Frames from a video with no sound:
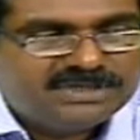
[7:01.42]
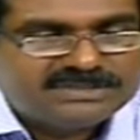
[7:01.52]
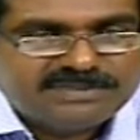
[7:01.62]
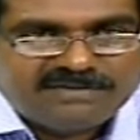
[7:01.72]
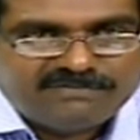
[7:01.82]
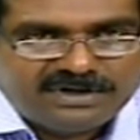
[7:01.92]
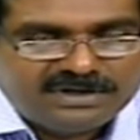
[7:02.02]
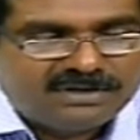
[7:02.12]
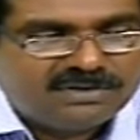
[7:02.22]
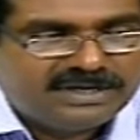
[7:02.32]
that spam
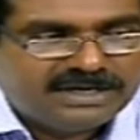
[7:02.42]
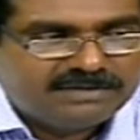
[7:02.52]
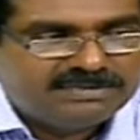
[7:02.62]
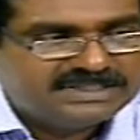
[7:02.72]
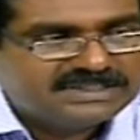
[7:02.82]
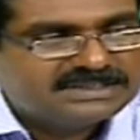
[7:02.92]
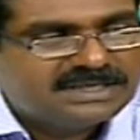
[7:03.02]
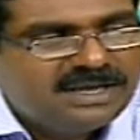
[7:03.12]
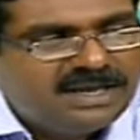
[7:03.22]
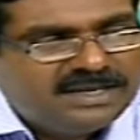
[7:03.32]
filter on regular basis.
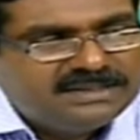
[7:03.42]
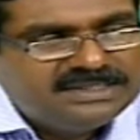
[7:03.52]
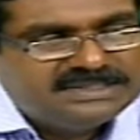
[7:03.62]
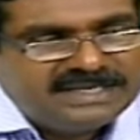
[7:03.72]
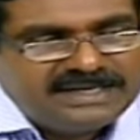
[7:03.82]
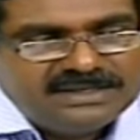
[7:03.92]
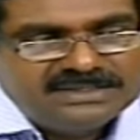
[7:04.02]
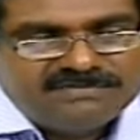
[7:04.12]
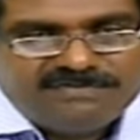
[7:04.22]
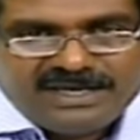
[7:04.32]
The second is
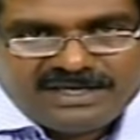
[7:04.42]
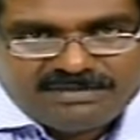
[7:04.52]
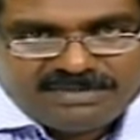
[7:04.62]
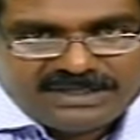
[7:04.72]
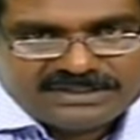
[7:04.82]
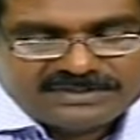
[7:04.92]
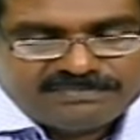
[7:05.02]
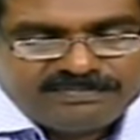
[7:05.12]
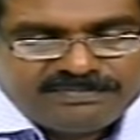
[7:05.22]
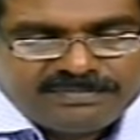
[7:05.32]
the fake emails.
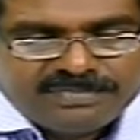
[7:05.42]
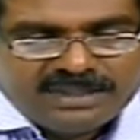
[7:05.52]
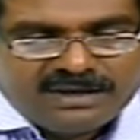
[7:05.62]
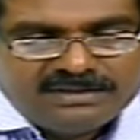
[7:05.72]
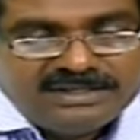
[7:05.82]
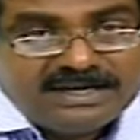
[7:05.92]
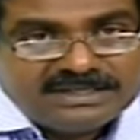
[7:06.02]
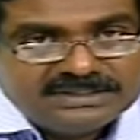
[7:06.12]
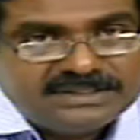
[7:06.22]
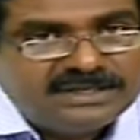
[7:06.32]
There are
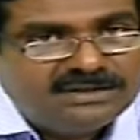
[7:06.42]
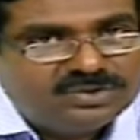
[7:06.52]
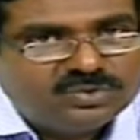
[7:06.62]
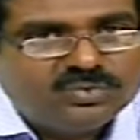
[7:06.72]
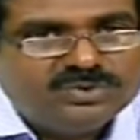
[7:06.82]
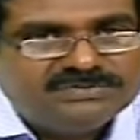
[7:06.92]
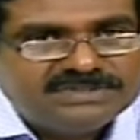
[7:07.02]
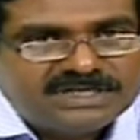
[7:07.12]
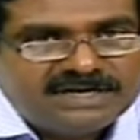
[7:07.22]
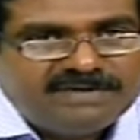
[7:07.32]
certain tools
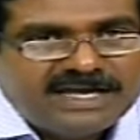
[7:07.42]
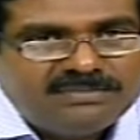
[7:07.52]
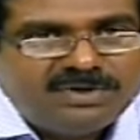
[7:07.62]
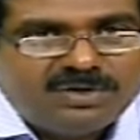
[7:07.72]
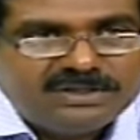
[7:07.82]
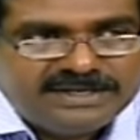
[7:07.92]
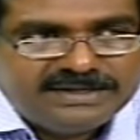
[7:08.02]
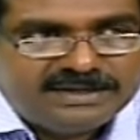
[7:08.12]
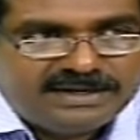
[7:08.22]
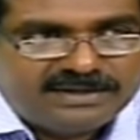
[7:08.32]
which are available on the
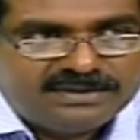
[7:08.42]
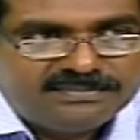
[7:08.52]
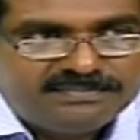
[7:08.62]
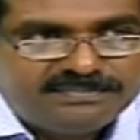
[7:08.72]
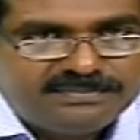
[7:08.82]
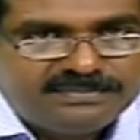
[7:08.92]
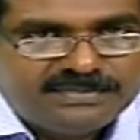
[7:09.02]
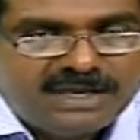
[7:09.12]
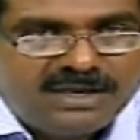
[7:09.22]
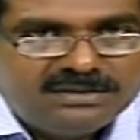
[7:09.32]
internet.
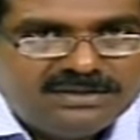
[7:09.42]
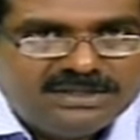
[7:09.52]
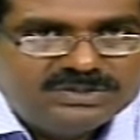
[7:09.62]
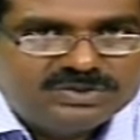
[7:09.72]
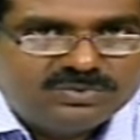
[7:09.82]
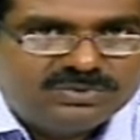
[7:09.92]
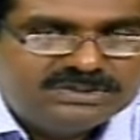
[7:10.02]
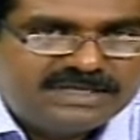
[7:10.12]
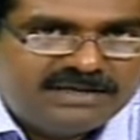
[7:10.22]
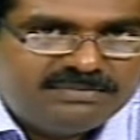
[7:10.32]
These
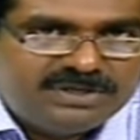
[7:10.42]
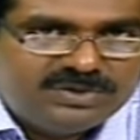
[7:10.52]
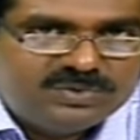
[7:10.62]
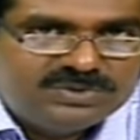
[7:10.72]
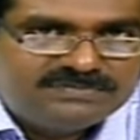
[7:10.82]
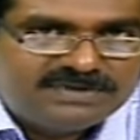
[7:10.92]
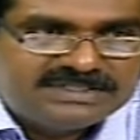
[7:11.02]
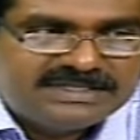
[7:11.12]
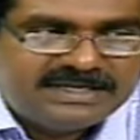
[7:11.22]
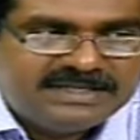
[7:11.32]
tools can be used for
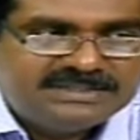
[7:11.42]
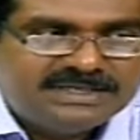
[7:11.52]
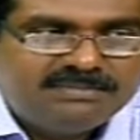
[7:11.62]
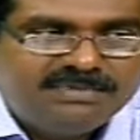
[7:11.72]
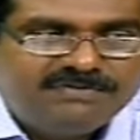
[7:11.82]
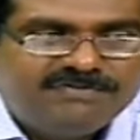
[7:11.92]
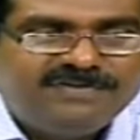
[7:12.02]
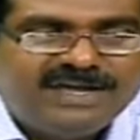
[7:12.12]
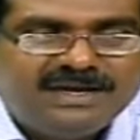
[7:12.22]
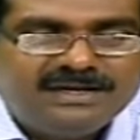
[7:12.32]
sending some
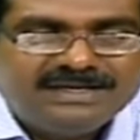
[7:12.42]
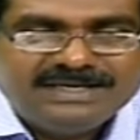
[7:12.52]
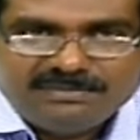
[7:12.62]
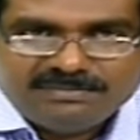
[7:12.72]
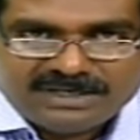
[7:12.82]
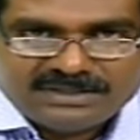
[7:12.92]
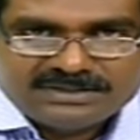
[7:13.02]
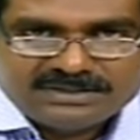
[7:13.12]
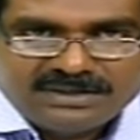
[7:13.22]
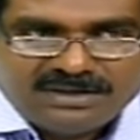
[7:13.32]
fake emails.